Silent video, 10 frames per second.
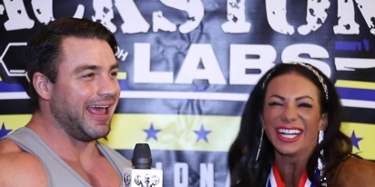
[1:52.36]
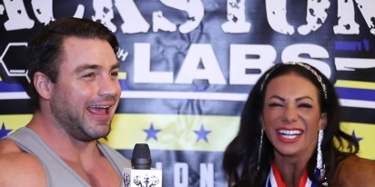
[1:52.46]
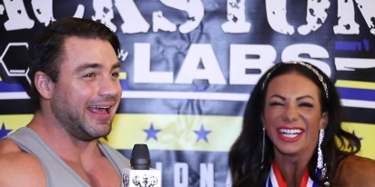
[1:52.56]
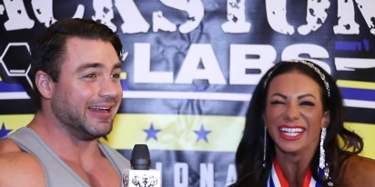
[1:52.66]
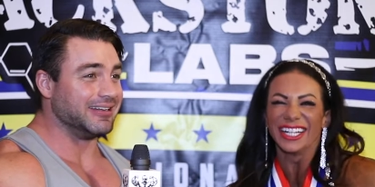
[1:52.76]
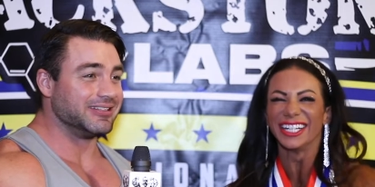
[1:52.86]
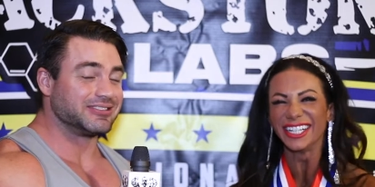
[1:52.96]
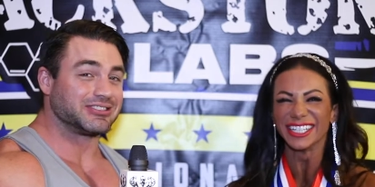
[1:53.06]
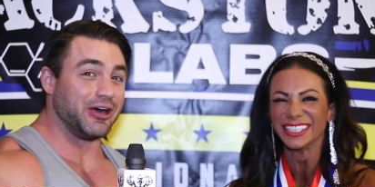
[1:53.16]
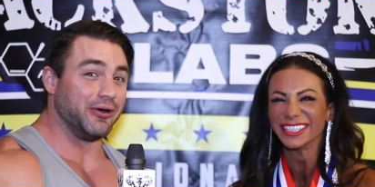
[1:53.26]

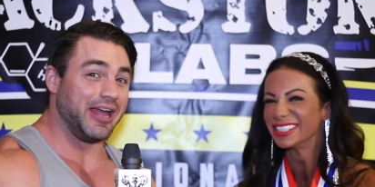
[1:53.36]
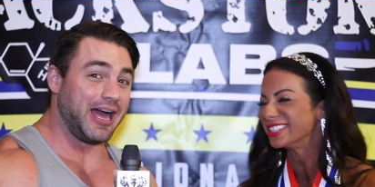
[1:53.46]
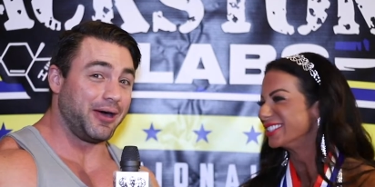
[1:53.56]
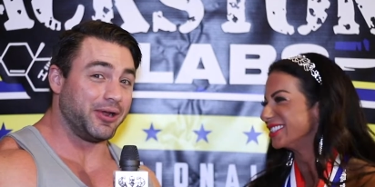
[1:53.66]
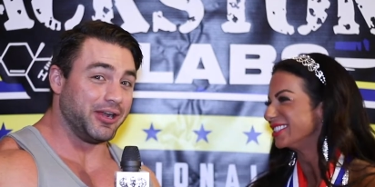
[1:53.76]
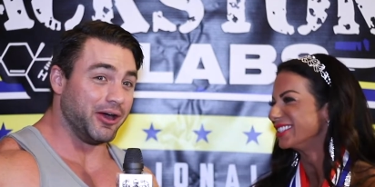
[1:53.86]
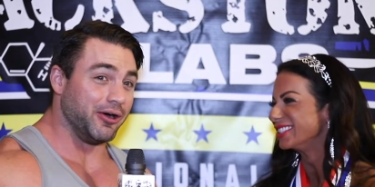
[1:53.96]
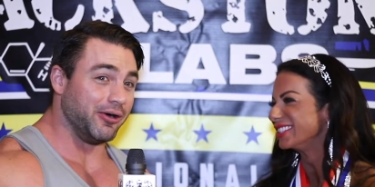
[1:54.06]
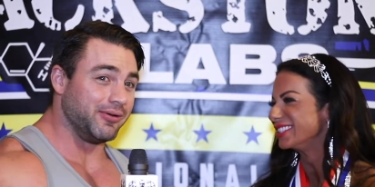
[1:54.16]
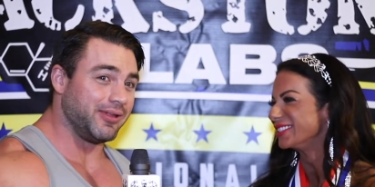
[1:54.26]
Speaker 1: and so now we
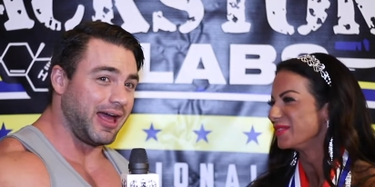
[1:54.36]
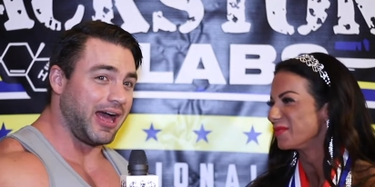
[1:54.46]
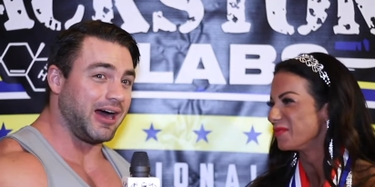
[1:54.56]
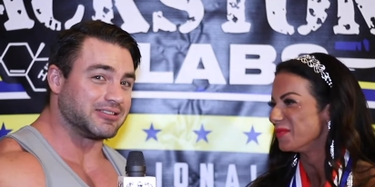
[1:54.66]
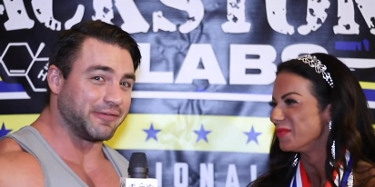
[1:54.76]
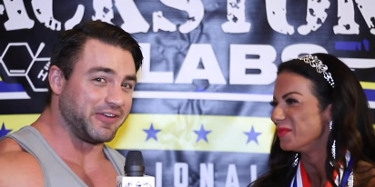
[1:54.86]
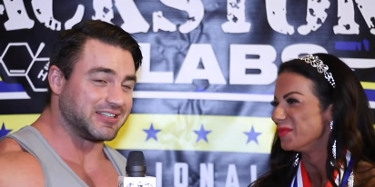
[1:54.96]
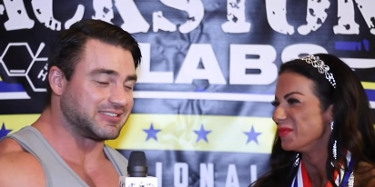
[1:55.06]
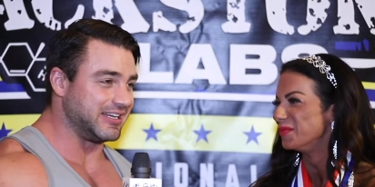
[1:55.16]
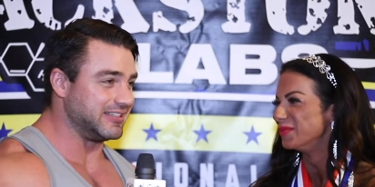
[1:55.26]
know how to
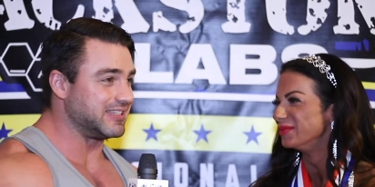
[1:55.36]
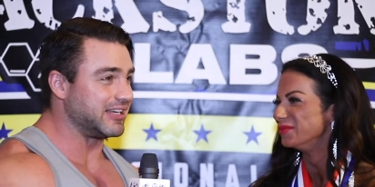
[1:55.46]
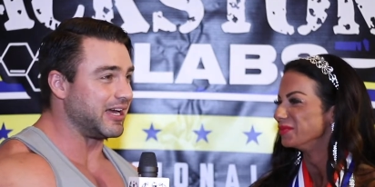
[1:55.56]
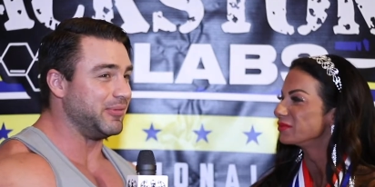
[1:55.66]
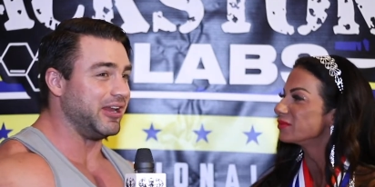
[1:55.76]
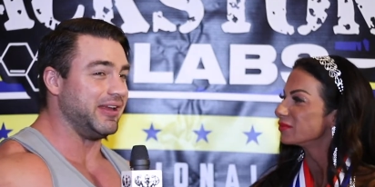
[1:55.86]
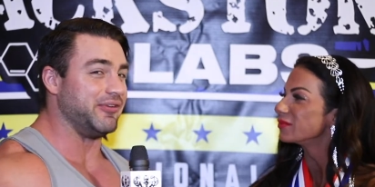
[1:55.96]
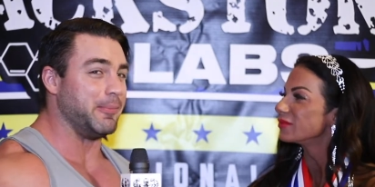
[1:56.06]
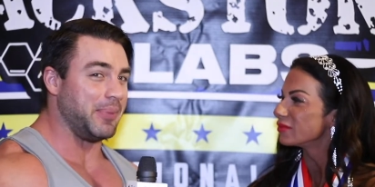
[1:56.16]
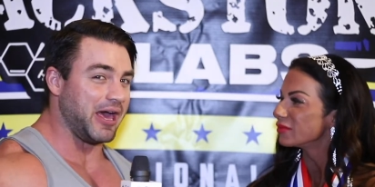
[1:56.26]
fix things and come in
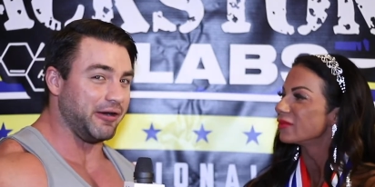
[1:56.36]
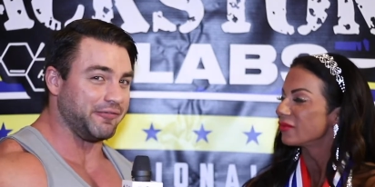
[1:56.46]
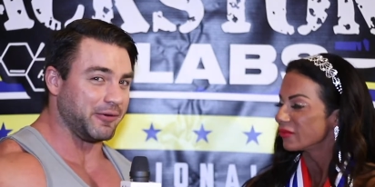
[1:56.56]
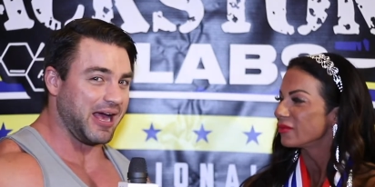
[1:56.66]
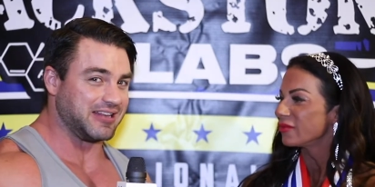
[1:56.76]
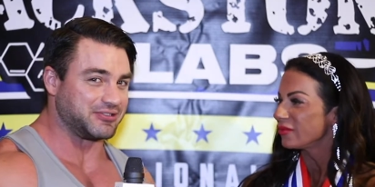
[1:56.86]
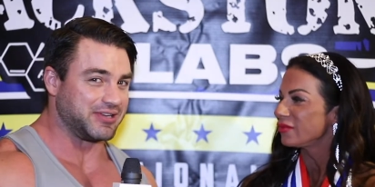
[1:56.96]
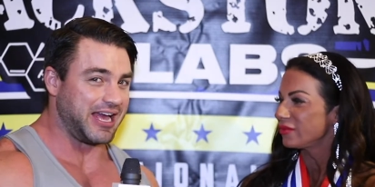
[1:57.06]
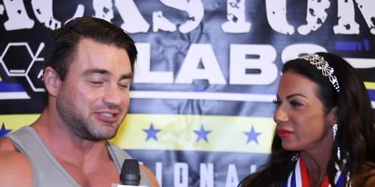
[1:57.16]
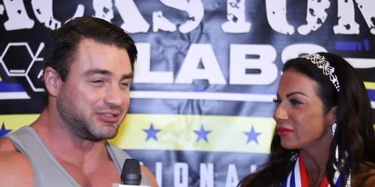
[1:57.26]
even better for Masters
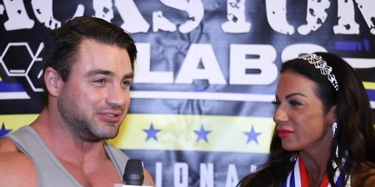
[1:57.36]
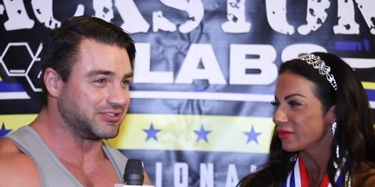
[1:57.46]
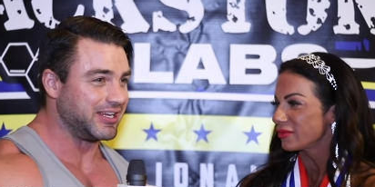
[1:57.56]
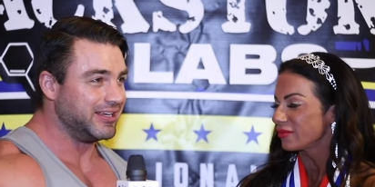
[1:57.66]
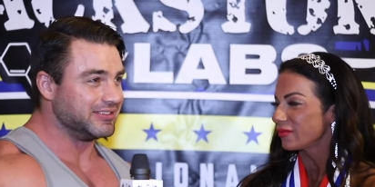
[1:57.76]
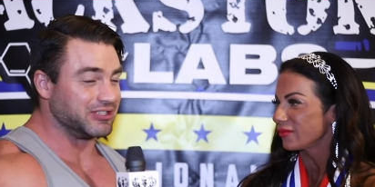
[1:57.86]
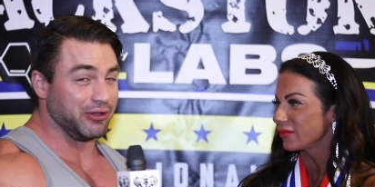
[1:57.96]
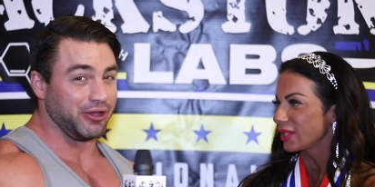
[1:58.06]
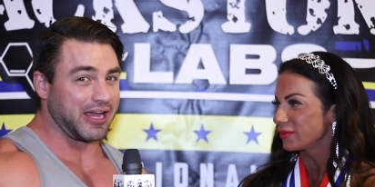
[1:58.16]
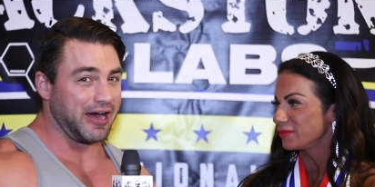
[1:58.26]
Nationals.
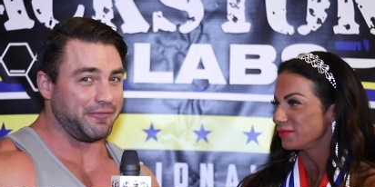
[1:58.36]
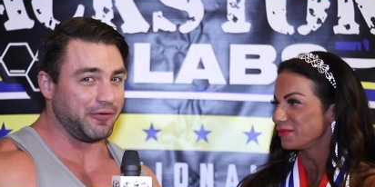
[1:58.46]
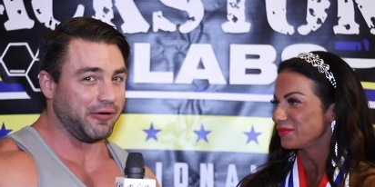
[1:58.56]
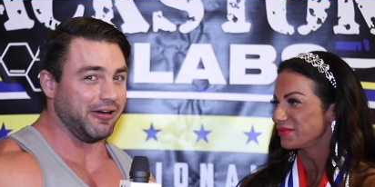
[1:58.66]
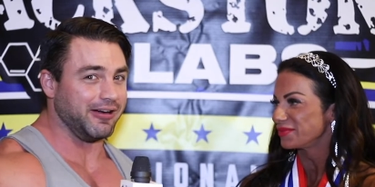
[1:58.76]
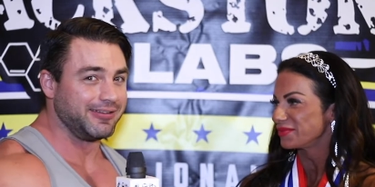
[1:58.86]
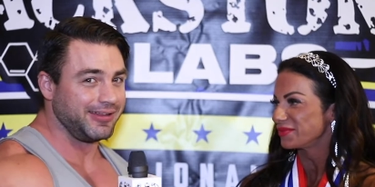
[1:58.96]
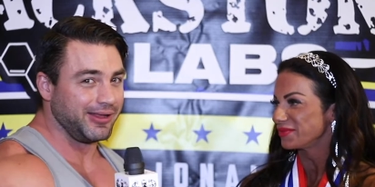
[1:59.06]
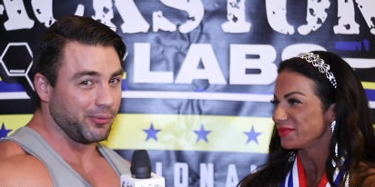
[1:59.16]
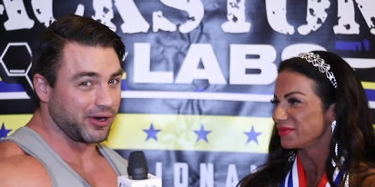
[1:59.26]
So look out for
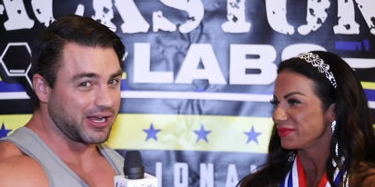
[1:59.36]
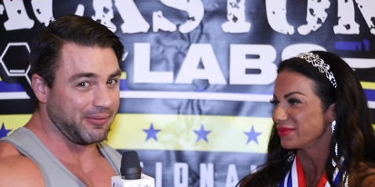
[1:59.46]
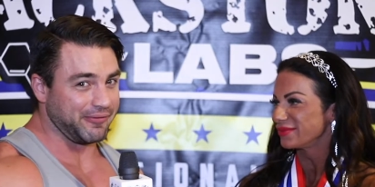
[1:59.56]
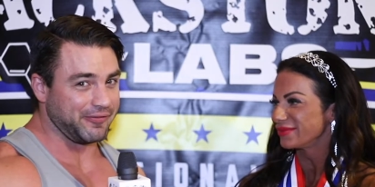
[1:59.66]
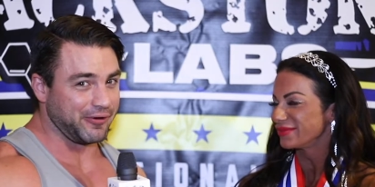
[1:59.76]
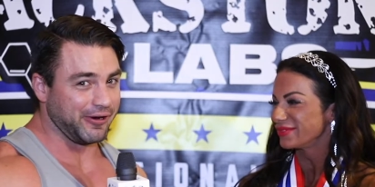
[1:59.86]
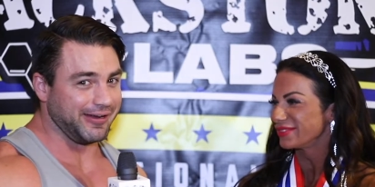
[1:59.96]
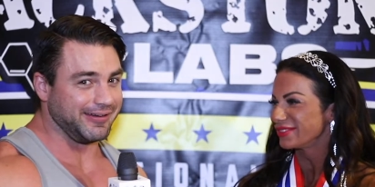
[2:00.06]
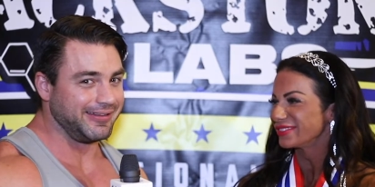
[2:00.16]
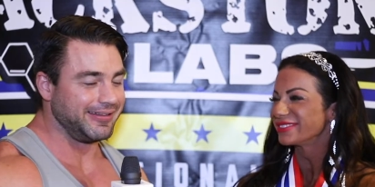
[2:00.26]
her. We're coming for
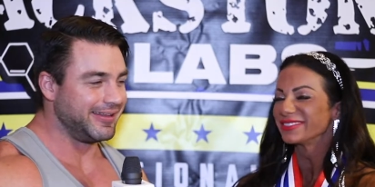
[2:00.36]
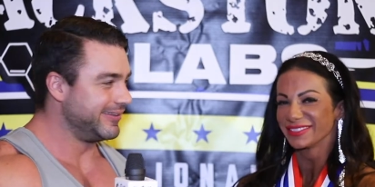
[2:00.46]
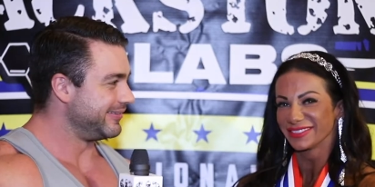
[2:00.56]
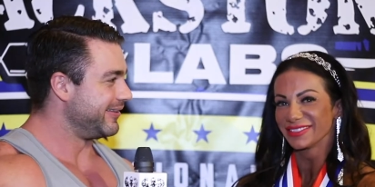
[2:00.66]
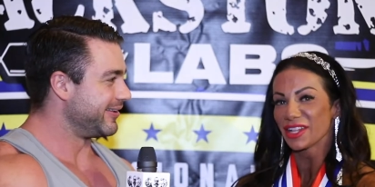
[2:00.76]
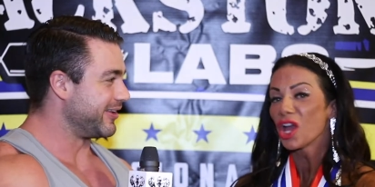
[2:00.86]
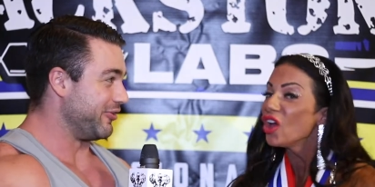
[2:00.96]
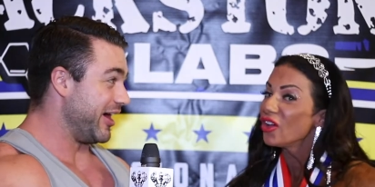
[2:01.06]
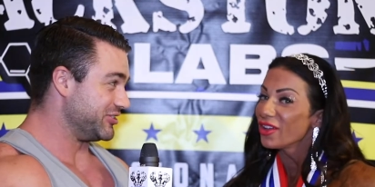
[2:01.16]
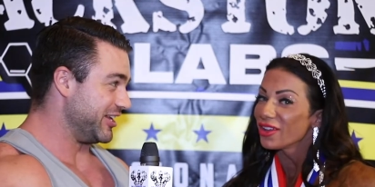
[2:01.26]
it.
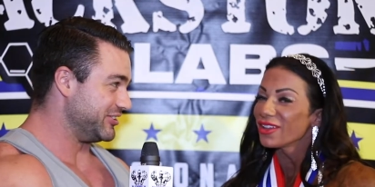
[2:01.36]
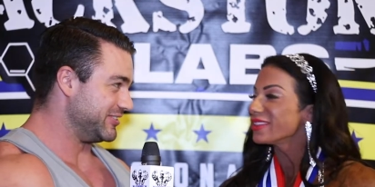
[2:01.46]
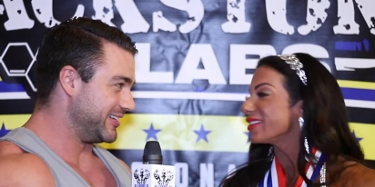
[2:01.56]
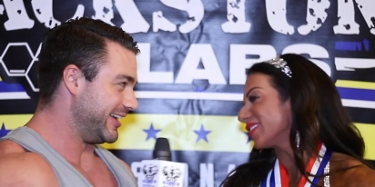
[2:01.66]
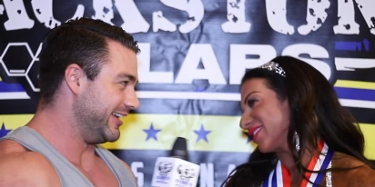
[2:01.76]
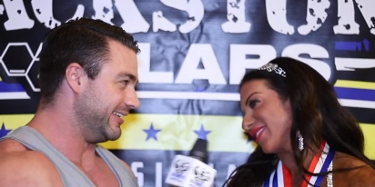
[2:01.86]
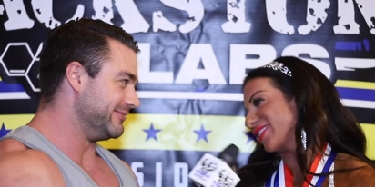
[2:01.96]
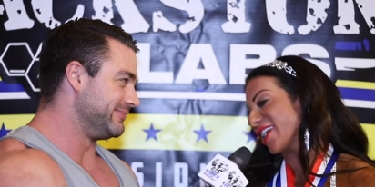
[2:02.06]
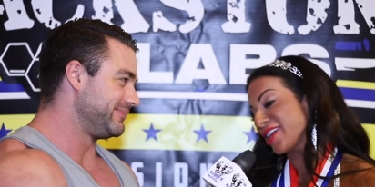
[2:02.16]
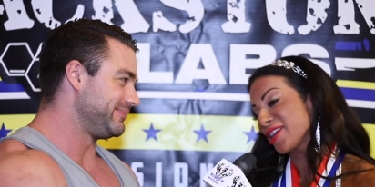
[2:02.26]
Congratulations again.
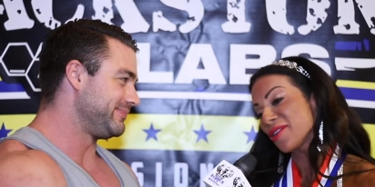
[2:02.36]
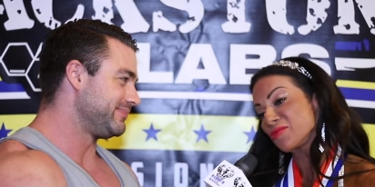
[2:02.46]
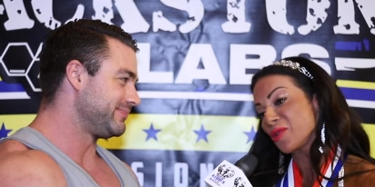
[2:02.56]
Speaker 2: Thank you, and